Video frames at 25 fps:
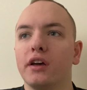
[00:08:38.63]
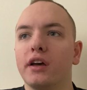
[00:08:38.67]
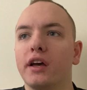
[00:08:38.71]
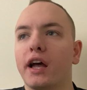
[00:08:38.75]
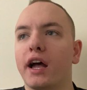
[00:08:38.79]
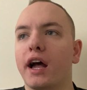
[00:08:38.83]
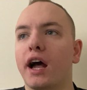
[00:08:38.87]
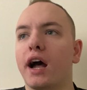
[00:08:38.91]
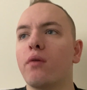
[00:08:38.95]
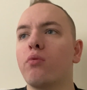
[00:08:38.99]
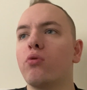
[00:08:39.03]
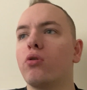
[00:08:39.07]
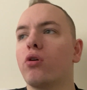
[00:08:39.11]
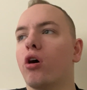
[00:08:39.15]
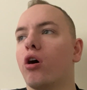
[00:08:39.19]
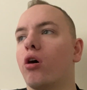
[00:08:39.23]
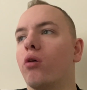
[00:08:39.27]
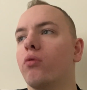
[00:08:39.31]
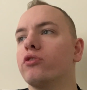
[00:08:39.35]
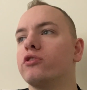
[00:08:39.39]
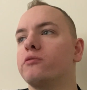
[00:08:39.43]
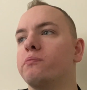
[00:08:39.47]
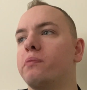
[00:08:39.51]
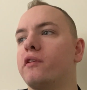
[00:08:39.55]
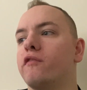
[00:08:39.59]
And I will
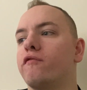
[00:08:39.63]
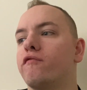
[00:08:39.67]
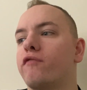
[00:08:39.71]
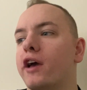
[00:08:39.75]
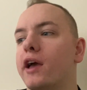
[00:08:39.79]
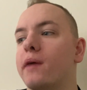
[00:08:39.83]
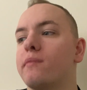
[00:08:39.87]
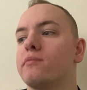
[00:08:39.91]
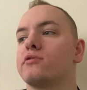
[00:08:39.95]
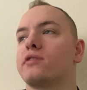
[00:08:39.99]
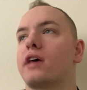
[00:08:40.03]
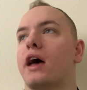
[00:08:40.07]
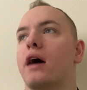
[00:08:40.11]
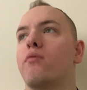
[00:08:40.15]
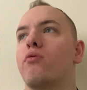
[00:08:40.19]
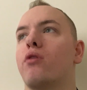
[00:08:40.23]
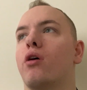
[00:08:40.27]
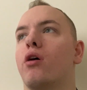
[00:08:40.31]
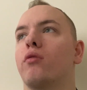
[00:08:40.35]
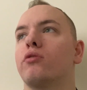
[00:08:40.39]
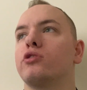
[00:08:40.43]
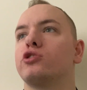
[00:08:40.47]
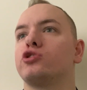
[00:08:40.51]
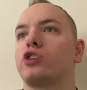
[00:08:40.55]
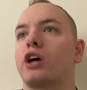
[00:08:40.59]
always be famous. I will
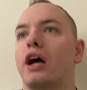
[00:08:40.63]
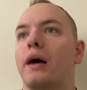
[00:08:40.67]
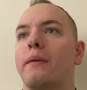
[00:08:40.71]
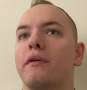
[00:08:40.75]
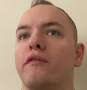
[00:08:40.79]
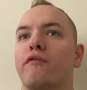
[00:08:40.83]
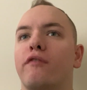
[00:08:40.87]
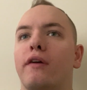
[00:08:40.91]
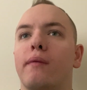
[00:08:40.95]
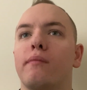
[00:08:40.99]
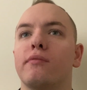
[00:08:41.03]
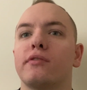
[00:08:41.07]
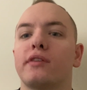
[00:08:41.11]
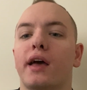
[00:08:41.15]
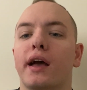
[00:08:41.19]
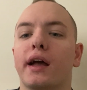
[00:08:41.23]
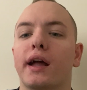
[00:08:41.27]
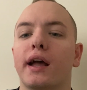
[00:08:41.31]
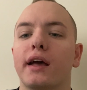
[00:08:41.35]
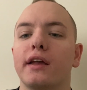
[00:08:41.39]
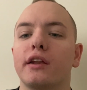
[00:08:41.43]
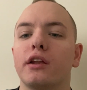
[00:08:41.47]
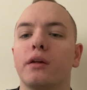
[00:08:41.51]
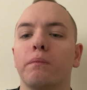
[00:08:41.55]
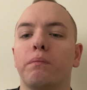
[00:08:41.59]
always try to be famous. I
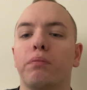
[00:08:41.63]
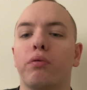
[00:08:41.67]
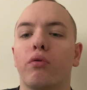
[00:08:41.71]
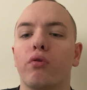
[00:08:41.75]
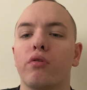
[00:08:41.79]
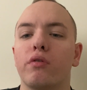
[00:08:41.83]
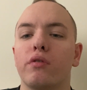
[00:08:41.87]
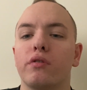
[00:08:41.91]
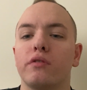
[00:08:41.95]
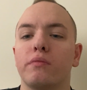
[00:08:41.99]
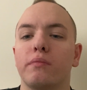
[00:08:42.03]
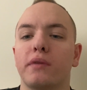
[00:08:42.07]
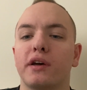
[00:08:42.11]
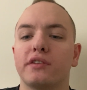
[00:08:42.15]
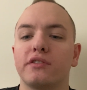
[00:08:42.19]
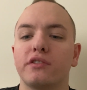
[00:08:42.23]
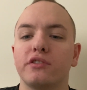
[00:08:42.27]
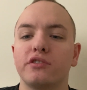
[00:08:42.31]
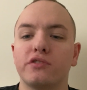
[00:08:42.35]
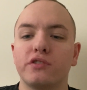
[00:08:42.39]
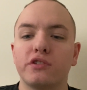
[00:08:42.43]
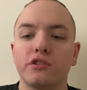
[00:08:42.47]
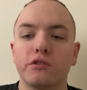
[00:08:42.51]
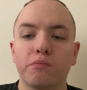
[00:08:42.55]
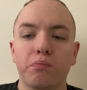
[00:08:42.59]
got an important
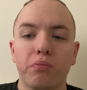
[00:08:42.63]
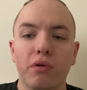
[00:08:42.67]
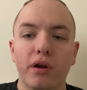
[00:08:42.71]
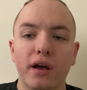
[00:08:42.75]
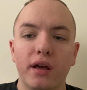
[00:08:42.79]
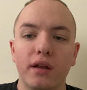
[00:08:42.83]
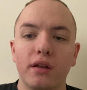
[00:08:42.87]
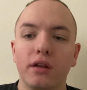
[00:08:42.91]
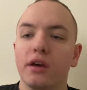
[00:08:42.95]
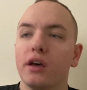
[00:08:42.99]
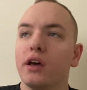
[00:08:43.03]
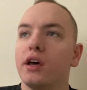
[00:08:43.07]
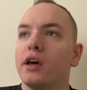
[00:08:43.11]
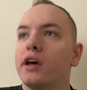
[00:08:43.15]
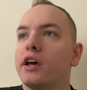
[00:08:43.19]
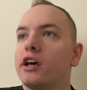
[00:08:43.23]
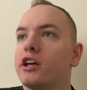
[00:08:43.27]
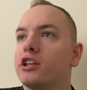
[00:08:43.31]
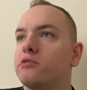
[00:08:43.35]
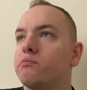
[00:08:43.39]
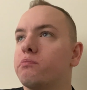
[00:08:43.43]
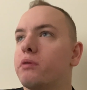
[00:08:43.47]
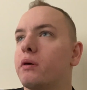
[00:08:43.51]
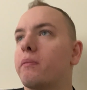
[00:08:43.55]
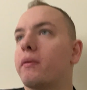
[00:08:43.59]
message to spread.
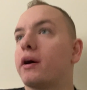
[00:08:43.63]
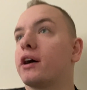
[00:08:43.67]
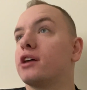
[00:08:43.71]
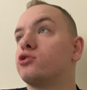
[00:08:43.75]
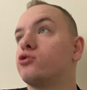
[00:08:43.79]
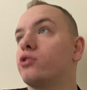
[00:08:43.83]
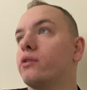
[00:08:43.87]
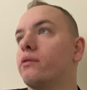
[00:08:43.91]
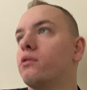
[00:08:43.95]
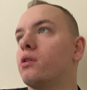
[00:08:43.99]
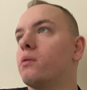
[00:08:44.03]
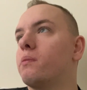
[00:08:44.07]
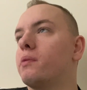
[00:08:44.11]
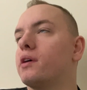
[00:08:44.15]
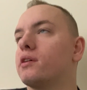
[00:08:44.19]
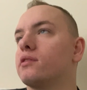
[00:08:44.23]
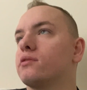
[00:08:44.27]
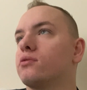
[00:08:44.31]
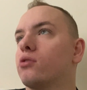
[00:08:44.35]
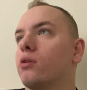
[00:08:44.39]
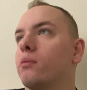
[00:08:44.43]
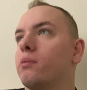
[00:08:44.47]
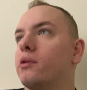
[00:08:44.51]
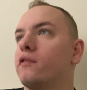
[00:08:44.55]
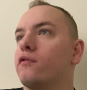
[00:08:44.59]
It's been my dream to be a
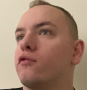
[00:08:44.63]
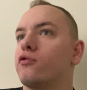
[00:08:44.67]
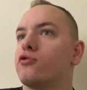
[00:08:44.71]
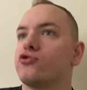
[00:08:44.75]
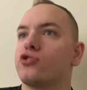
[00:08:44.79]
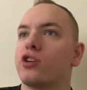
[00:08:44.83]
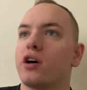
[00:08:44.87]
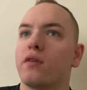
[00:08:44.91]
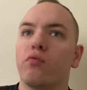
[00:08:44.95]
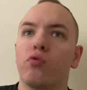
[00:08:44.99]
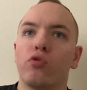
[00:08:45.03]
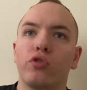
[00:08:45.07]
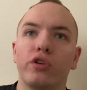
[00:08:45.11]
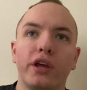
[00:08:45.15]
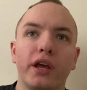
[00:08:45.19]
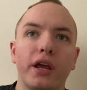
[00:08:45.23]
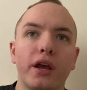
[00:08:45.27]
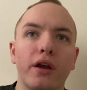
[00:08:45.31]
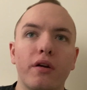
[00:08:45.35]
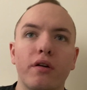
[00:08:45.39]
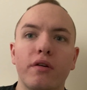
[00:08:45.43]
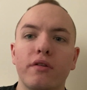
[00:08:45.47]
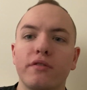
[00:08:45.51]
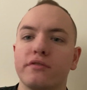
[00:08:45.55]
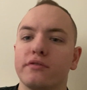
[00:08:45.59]
celebrity for several
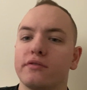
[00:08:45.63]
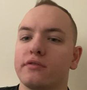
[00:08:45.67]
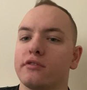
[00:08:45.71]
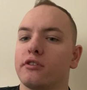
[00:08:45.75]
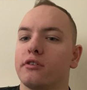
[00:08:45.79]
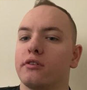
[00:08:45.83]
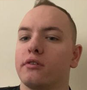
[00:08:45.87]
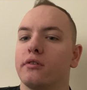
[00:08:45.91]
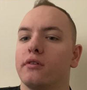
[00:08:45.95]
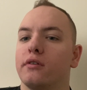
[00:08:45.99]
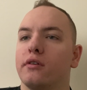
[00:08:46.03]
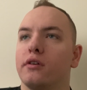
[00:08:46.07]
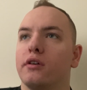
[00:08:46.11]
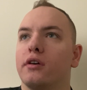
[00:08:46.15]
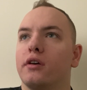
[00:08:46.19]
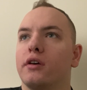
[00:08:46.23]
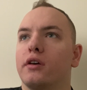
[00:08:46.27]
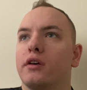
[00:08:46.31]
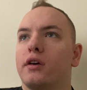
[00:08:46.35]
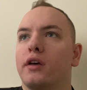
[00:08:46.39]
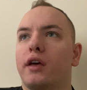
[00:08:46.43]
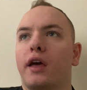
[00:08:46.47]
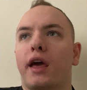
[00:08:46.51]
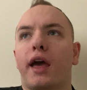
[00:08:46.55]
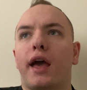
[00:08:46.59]
years,
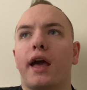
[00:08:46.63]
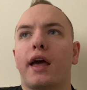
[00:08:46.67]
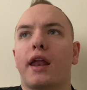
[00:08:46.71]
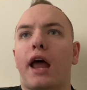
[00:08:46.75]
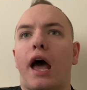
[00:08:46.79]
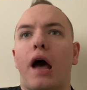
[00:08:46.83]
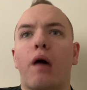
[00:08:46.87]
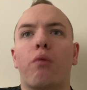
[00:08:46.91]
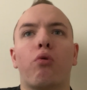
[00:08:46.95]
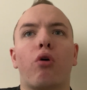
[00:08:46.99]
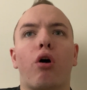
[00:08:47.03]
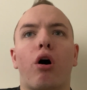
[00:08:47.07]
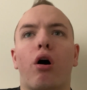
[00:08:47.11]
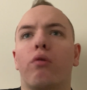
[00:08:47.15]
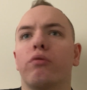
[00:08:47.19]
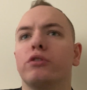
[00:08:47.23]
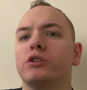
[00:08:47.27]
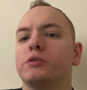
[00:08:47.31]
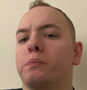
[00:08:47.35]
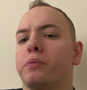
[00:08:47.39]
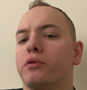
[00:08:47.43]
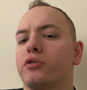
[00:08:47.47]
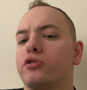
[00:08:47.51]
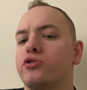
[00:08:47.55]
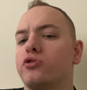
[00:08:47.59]
and I will always
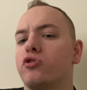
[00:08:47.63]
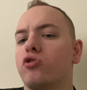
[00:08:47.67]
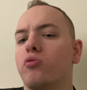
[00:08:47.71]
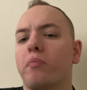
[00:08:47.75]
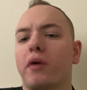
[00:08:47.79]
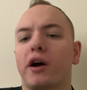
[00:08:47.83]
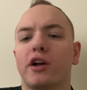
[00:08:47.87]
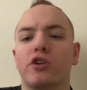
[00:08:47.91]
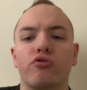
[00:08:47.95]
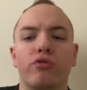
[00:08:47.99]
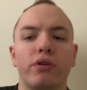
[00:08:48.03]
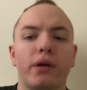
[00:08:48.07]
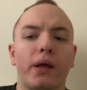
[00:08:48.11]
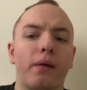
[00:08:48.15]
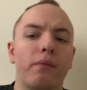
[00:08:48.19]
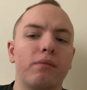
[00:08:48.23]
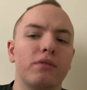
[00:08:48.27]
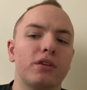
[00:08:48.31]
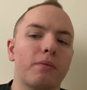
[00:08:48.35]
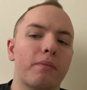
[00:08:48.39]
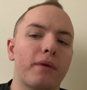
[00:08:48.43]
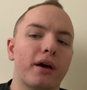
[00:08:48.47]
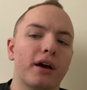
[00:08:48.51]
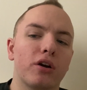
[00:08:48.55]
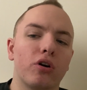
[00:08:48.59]
pursue my dreams
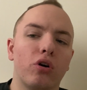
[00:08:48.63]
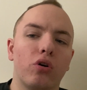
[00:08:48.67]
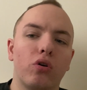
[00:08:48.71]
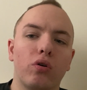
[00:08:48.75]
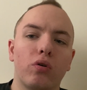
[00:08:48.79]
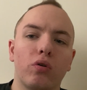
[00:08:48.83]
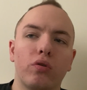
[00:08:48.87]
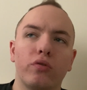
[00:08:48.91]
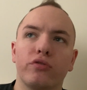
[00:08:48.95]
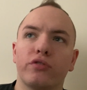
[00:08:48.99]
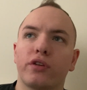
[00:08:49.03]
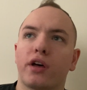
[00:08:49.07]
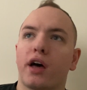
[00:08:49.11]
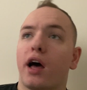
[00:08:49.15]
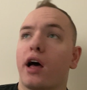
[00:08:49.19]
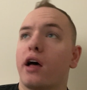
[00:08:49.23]
and my goals.